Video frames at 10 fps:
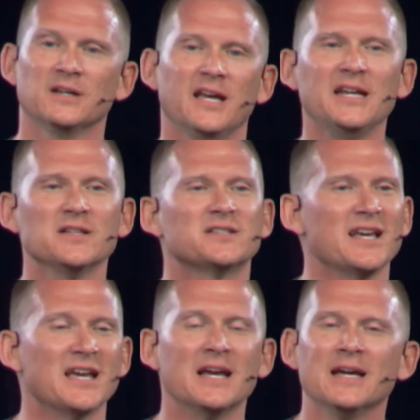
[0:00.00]
He didn't
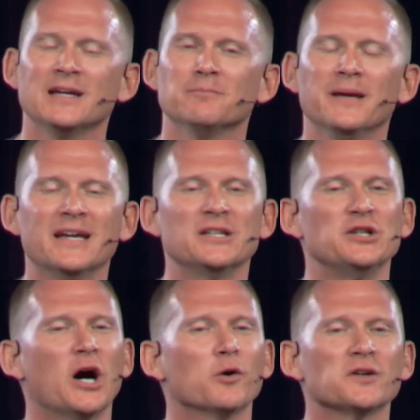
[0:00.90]
say, Man,
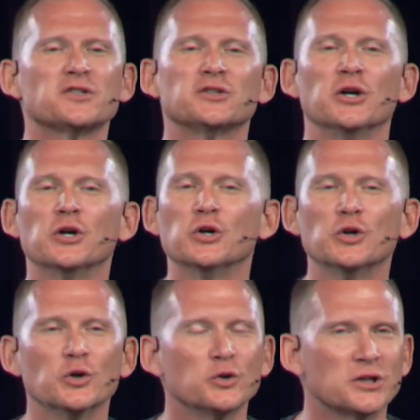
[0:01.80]
y'all are
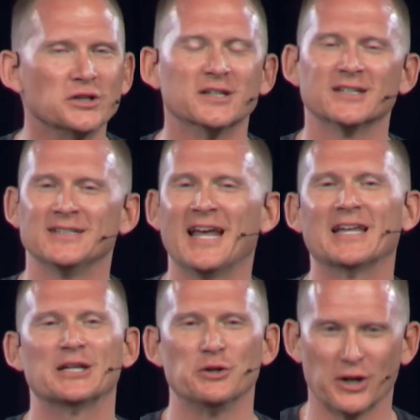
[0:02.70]
so good now
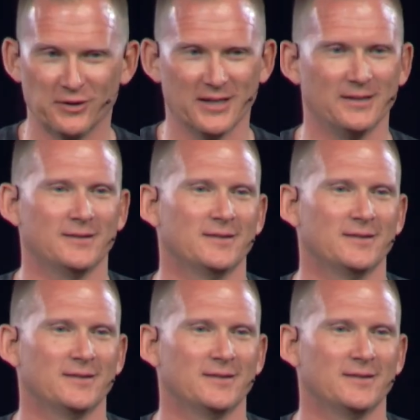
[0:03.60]
that you heard it.